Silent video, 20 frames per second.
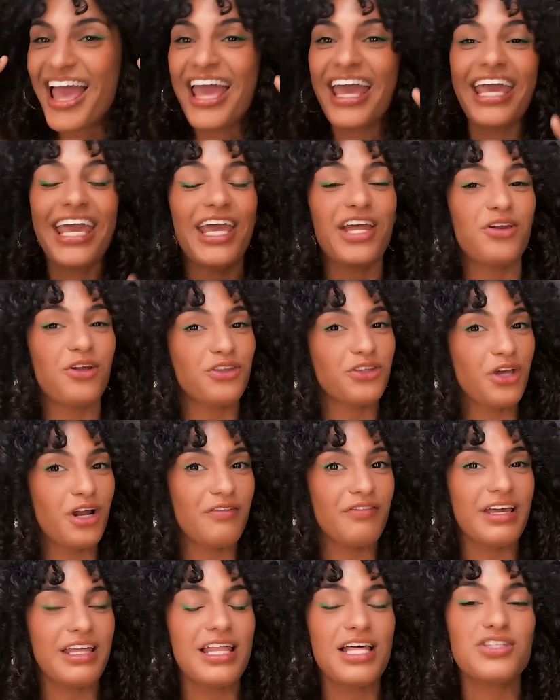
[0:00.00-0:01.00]
Y no te
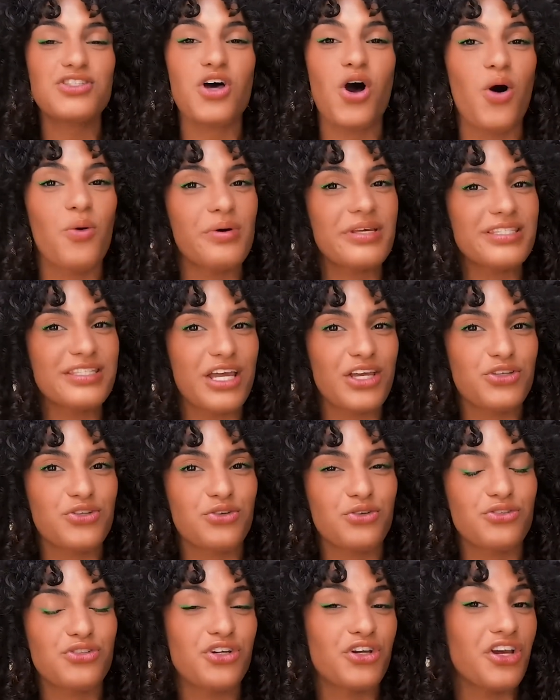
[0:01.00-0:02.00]
olvides, always stay
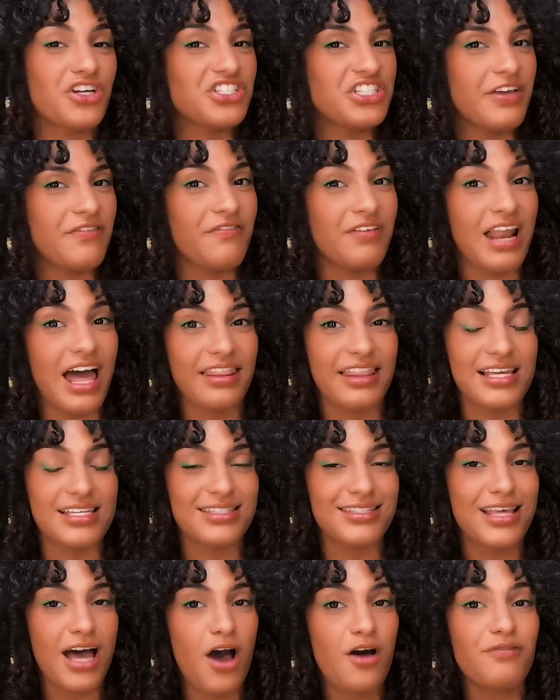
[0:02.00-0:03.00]
true to your chiflada
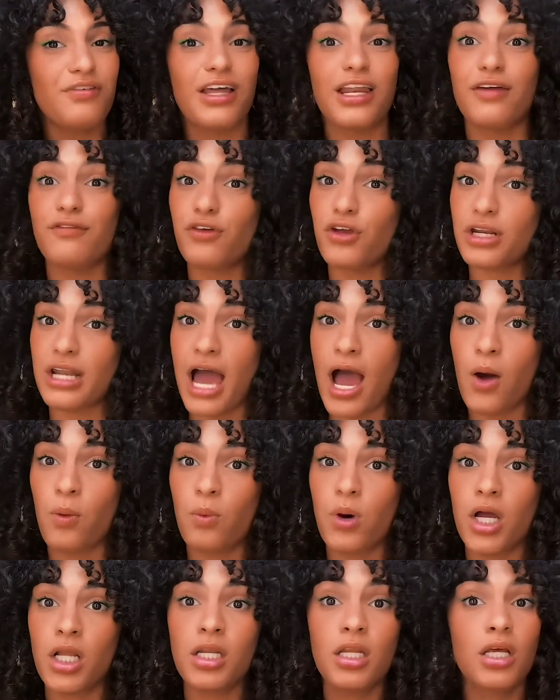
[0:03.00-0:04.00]
self. And if you're not
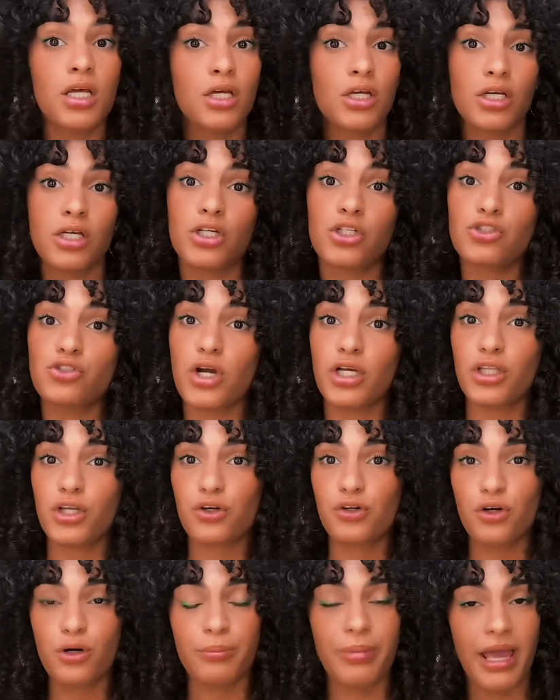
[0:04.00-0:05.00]
one, join the
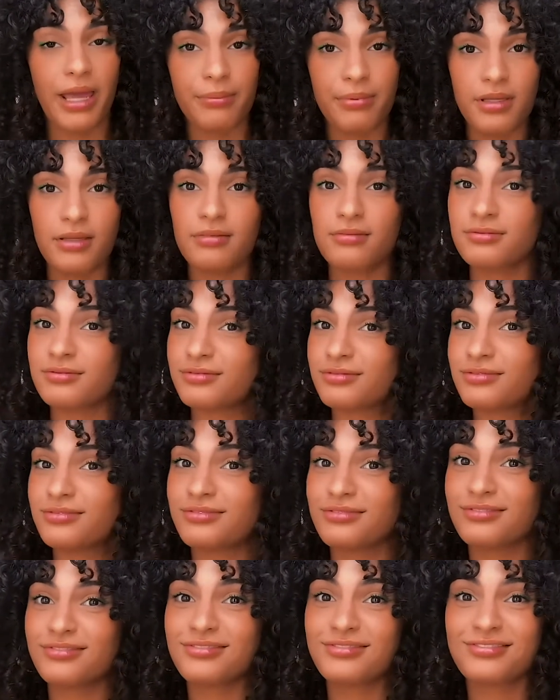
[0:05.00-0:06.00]
crew, baby.
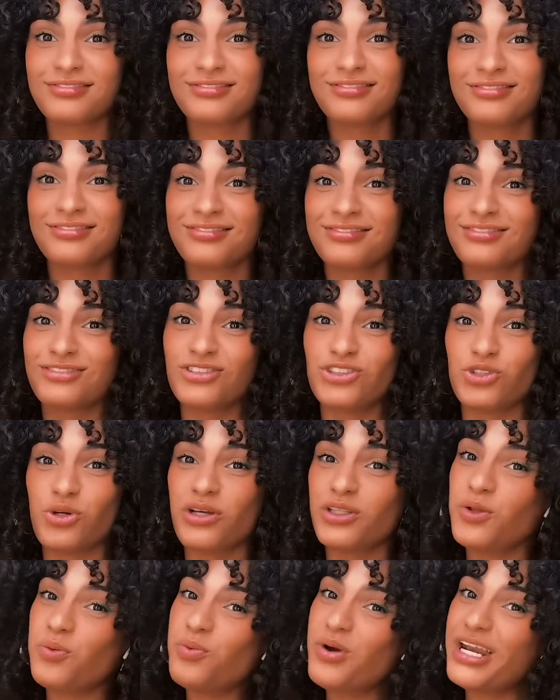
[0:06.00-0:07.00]
Join
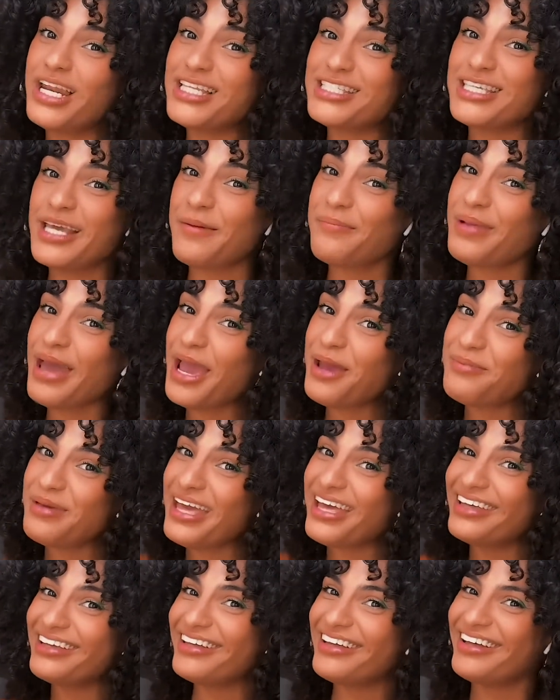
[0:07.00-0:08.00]
the winning team,
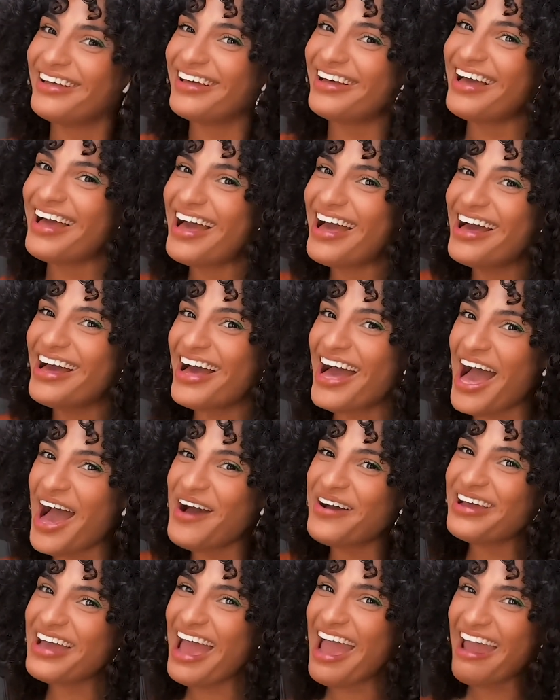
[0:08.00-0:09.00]
baby.
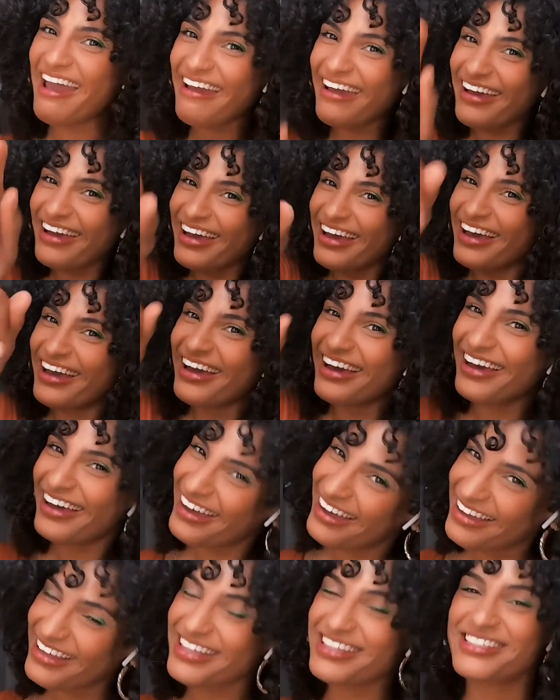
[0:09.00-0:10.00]
Okay?
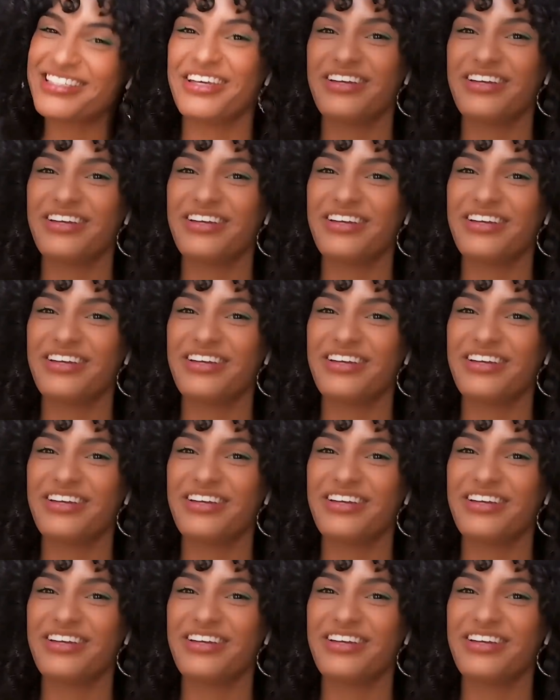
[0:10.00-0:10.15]
See you